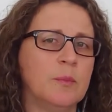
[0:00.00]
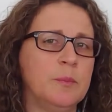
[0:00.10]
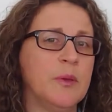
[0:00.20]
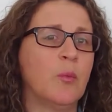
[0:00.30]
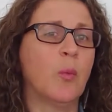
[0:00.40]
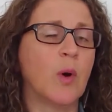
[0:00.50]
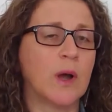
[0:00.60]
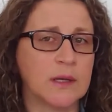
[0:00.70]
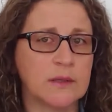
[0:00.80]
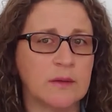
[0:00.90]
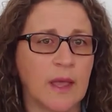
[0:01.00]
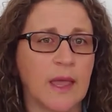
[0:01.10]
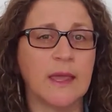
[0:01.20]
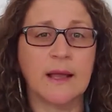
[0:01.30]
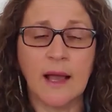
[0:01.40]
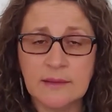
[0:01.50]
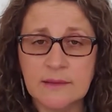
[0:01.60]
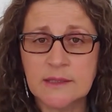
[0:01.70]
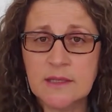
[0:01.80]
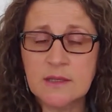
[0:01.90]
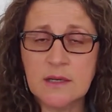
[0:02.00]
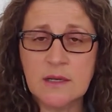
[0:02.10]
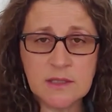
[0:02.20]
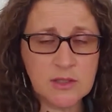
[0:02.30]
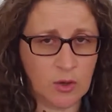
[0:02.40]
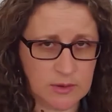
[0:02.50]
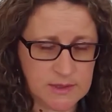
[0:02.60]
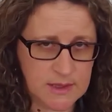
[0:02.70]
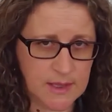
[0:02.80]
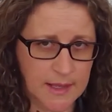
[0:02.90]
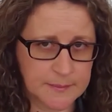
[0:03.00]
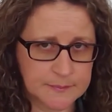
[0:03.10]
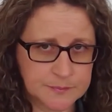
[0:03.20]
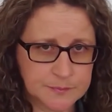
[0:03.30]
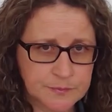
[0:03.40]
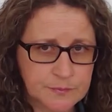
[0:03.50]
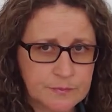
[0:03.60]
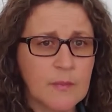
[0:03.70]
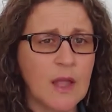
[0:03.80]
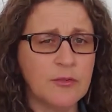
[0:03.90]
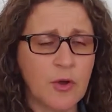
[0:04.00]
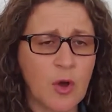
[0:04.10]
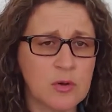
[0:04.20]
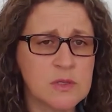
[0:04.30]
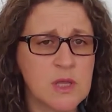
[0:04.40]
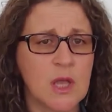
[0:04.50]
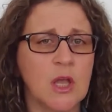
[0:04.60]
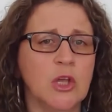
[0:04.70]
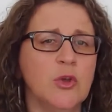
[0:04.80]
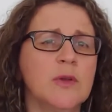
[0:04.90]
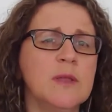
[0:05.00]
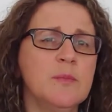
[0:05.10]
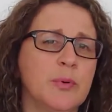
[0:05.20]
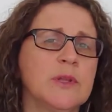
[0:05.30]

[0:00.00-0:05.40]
be worth $130 today. Of course, you can put